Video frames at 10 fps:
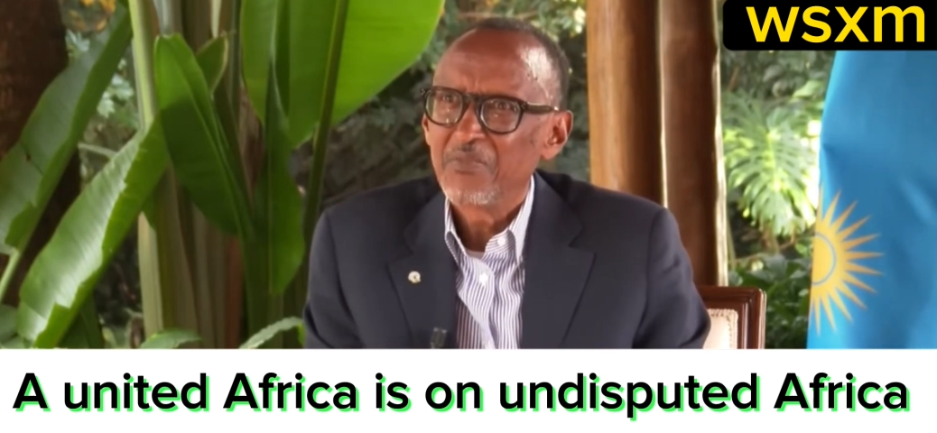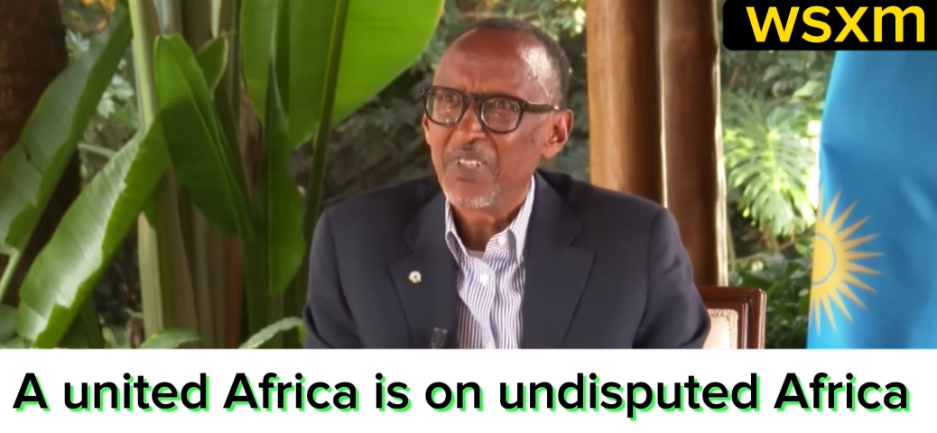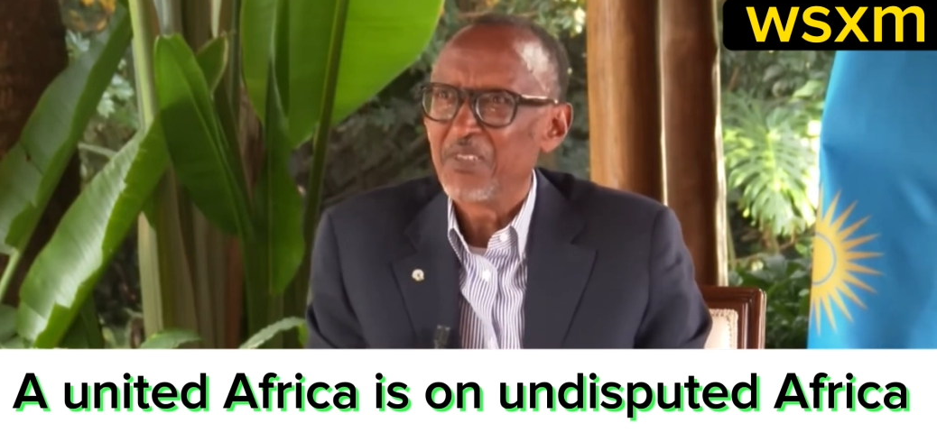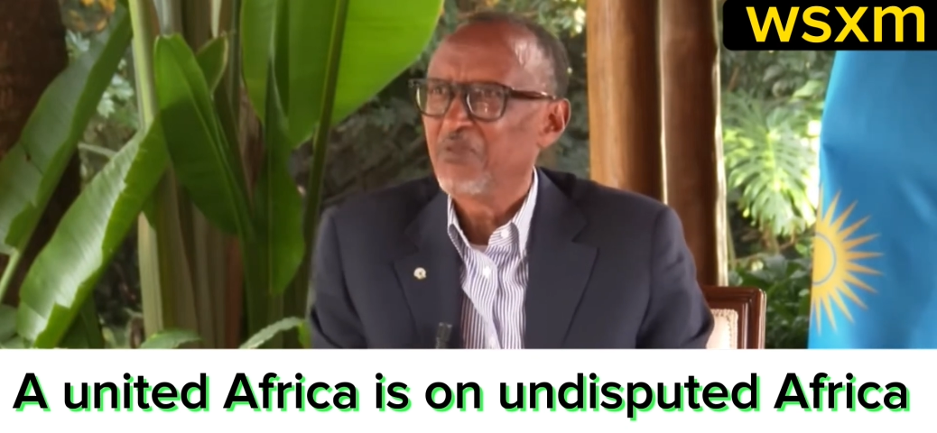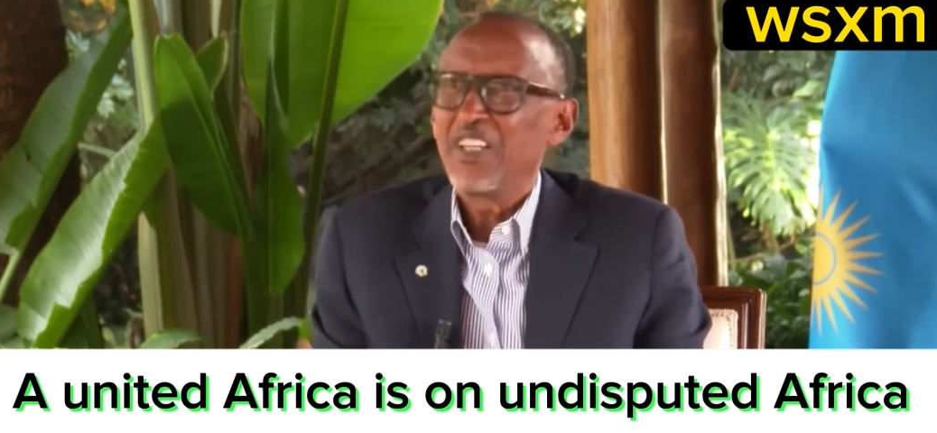
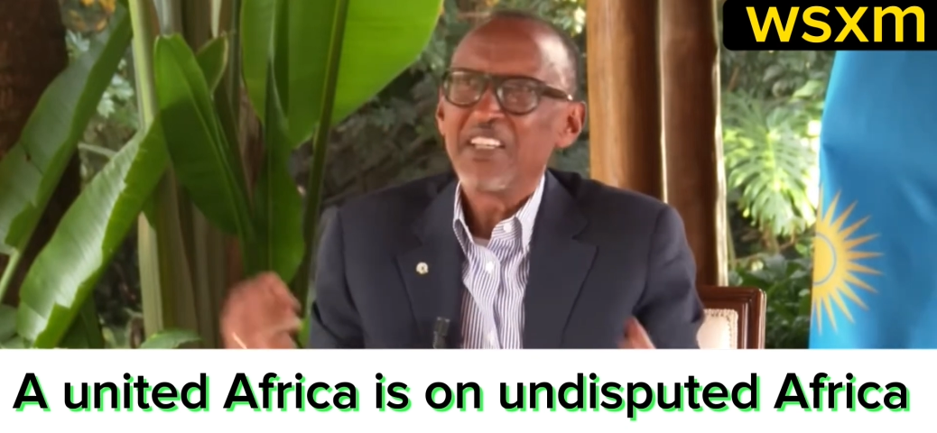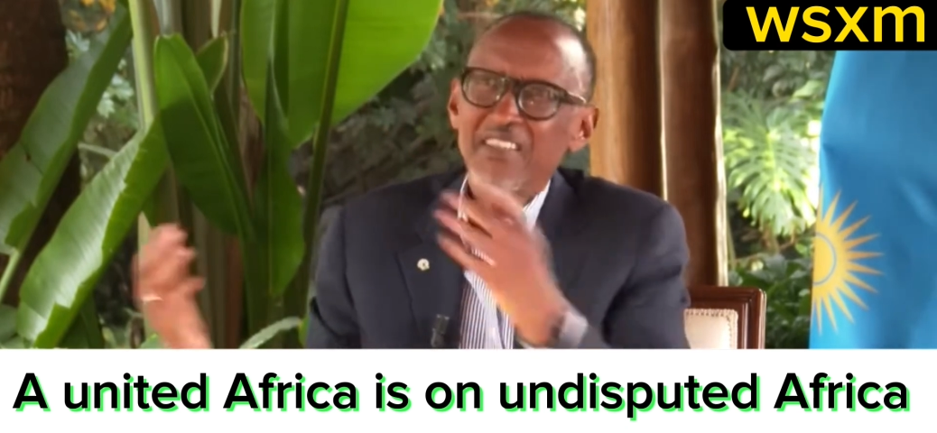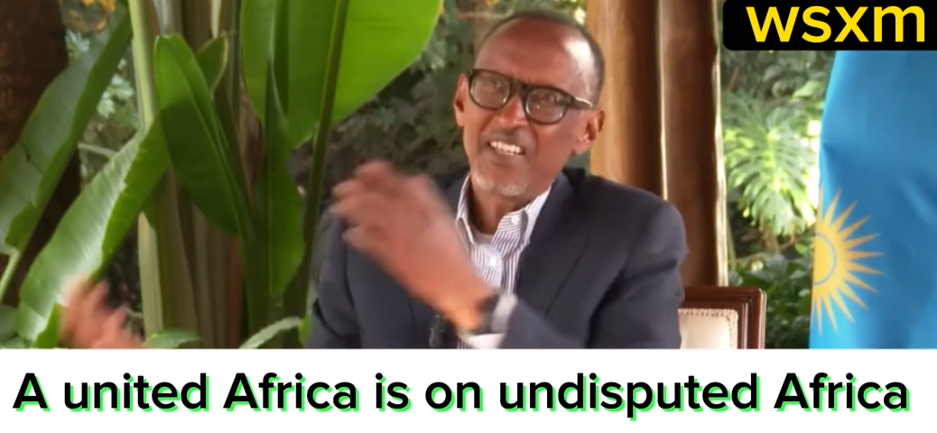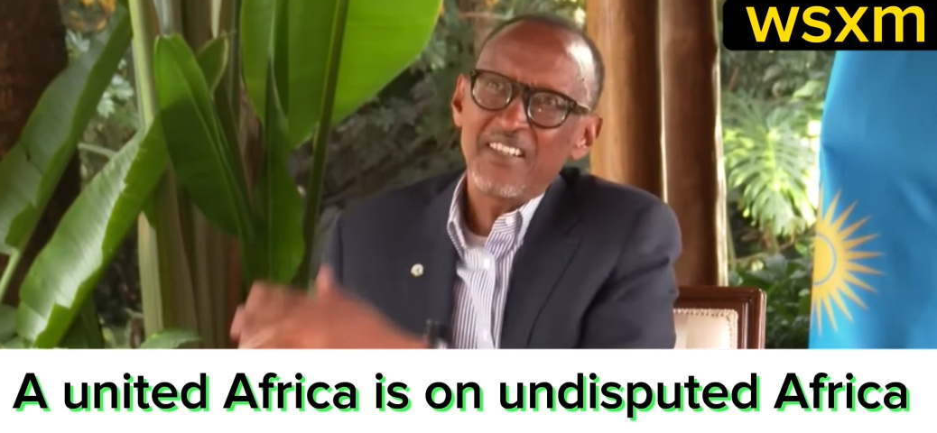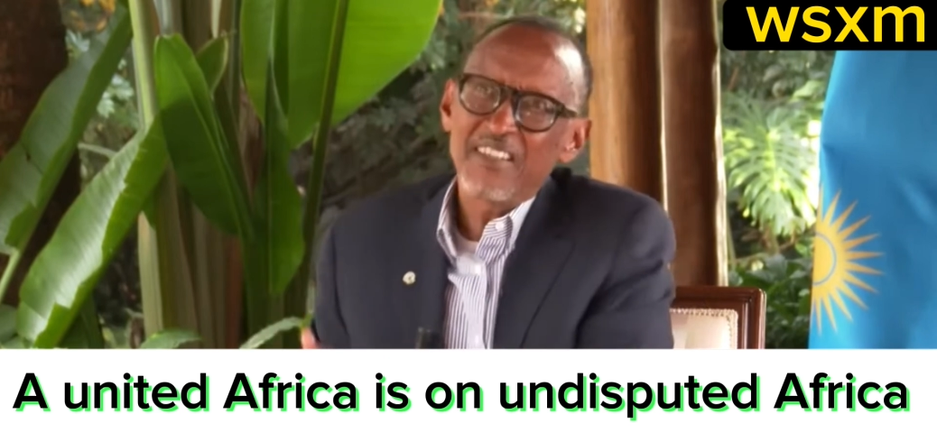But if they
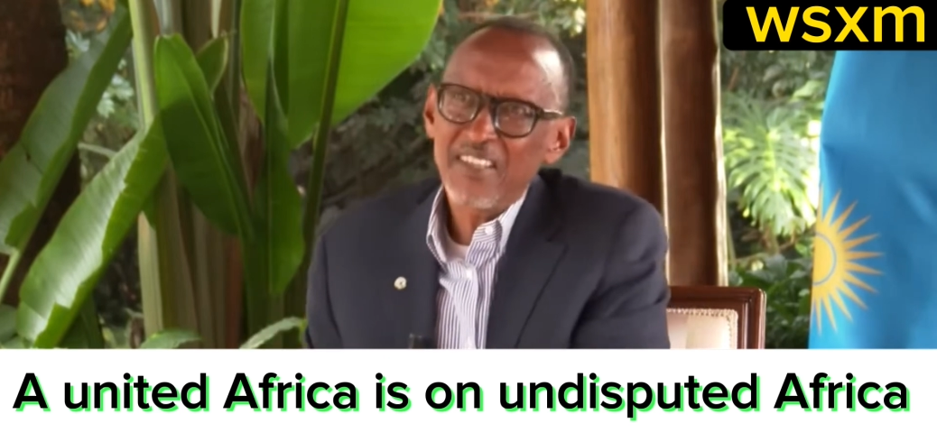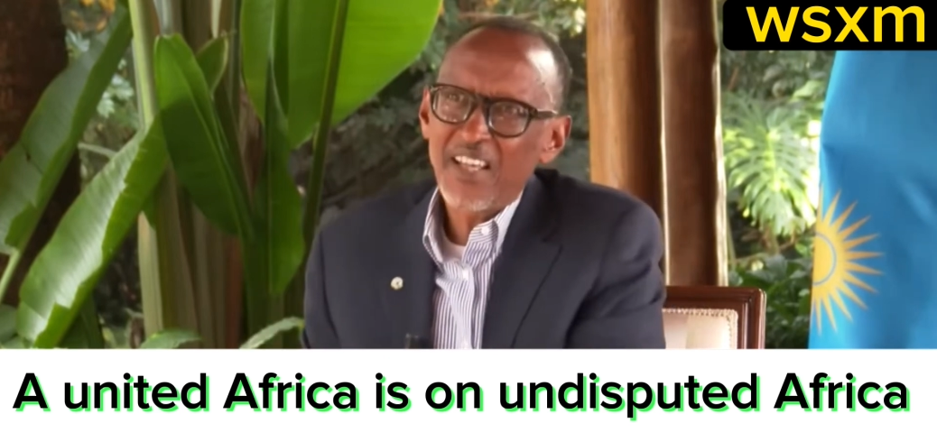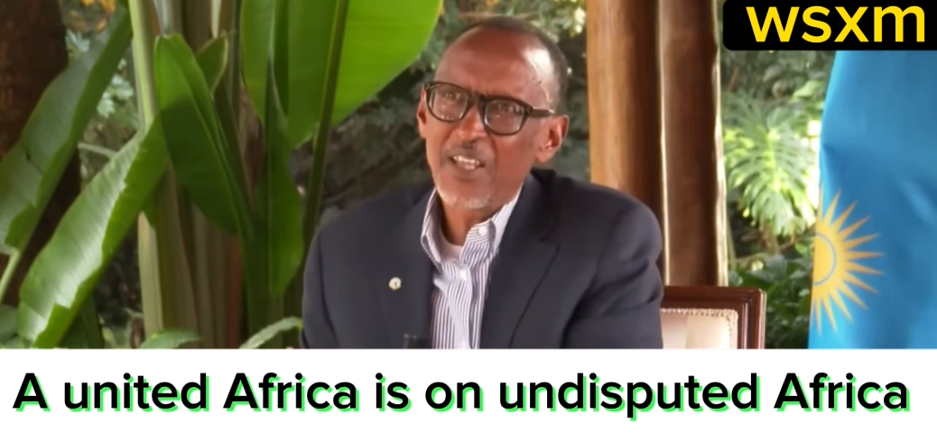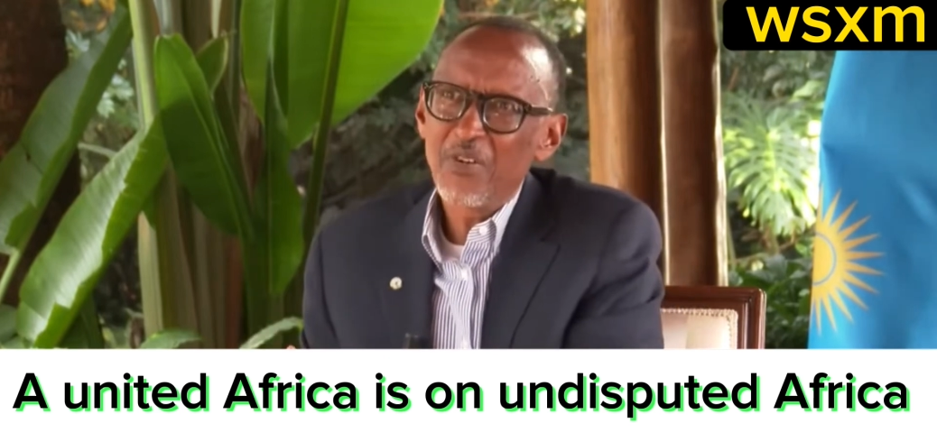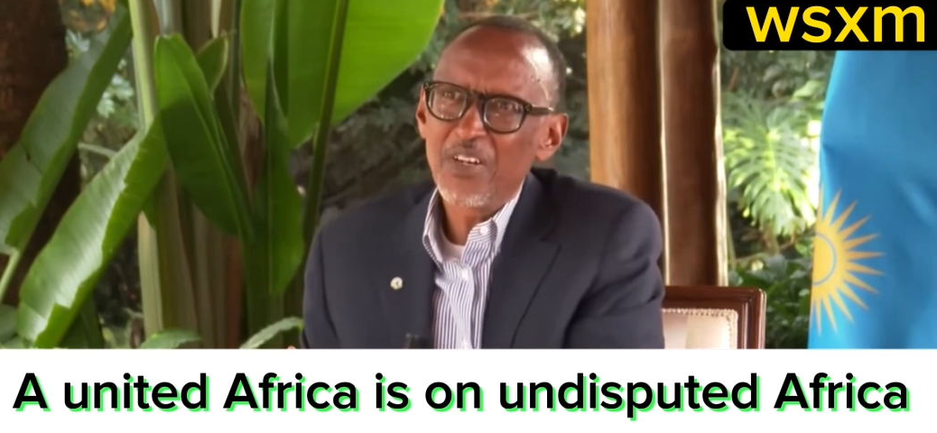said the other